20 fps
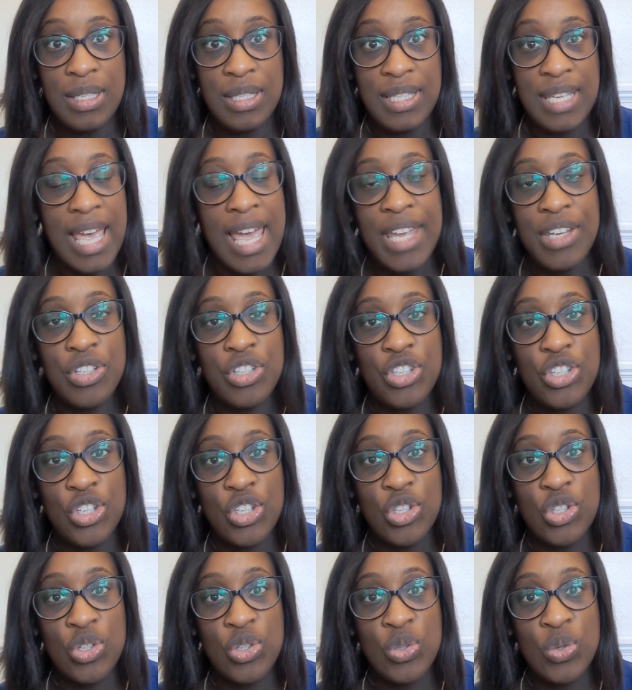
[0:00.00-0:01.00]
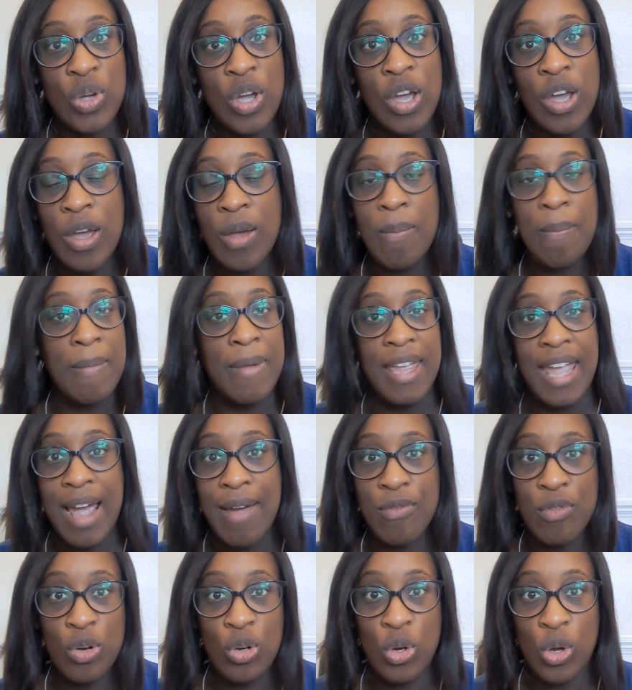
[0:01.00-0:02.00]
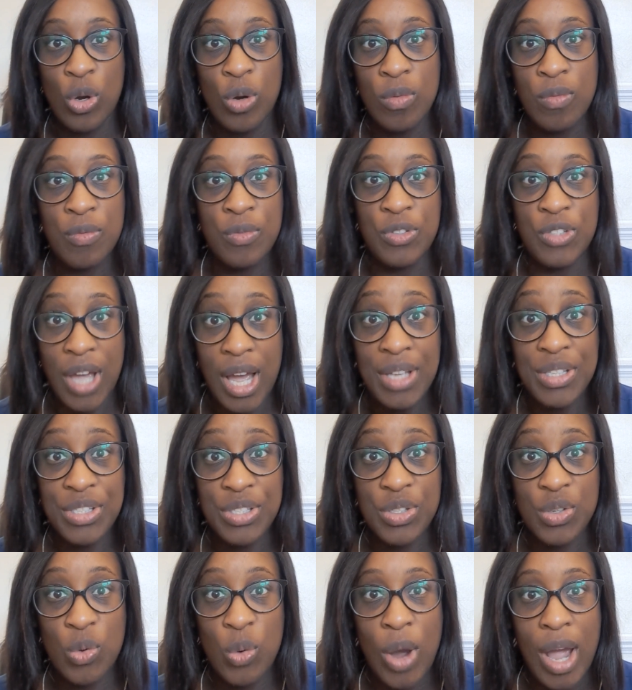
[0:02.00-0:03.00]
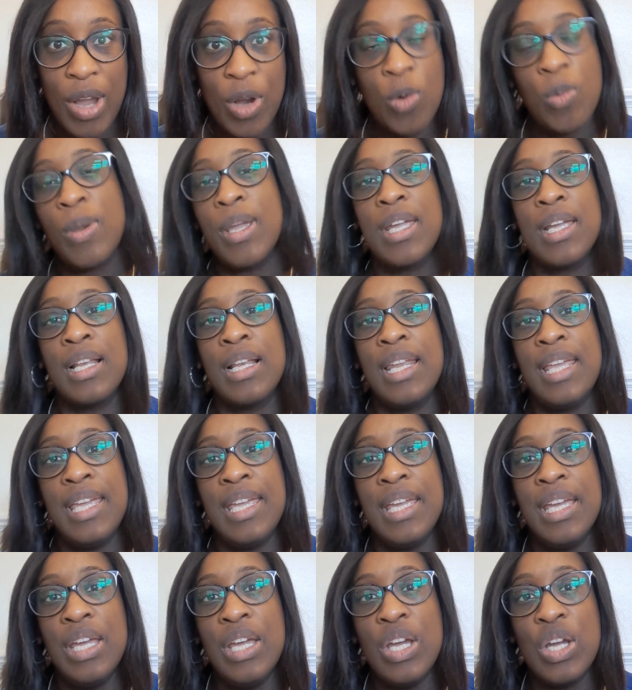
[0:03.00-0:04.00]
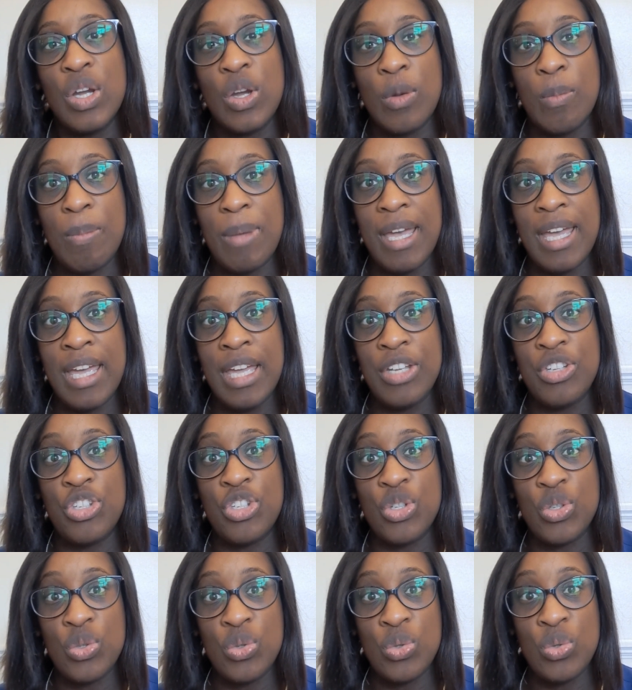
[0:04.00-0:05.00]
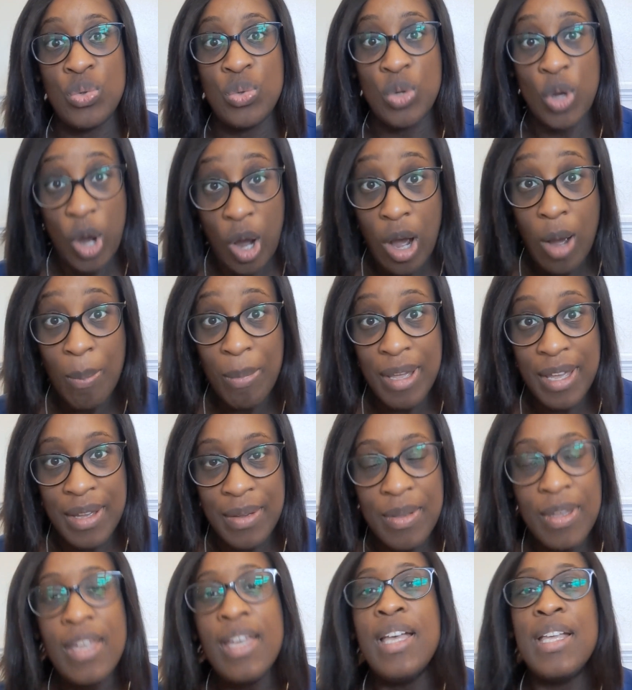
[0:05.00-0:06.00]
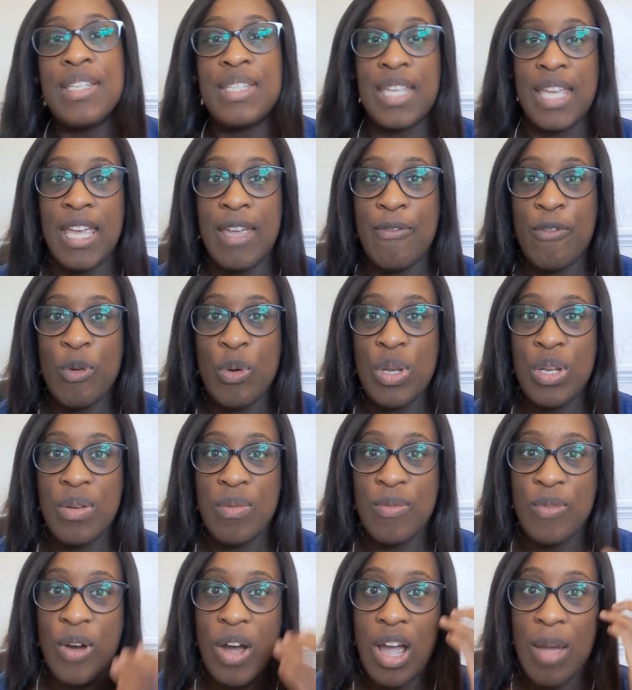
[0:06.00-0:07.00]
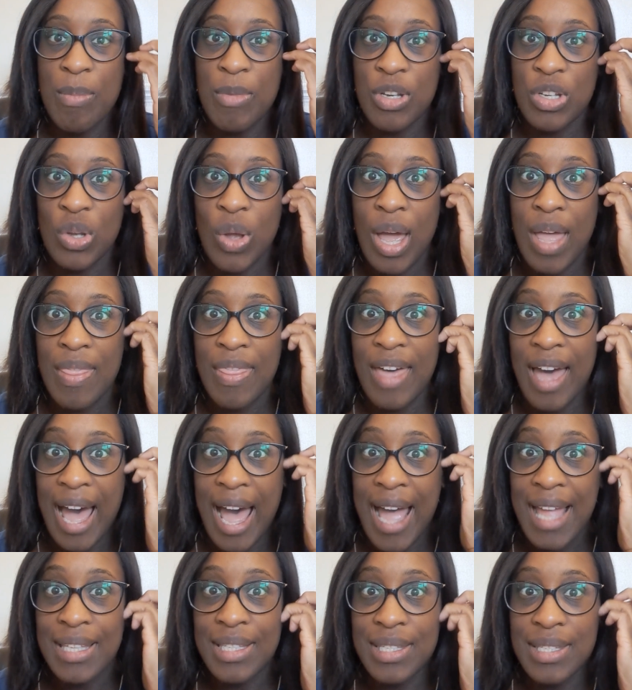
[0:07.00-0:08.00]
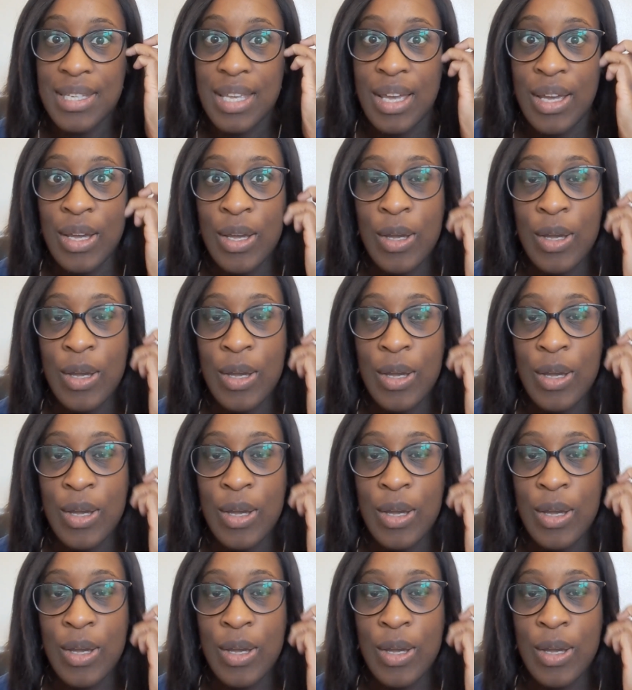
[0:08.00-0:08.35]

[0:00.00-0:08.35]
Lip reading: tend to gather a lot of dust quite quickly compared to carpet. So if you're in an environment like that,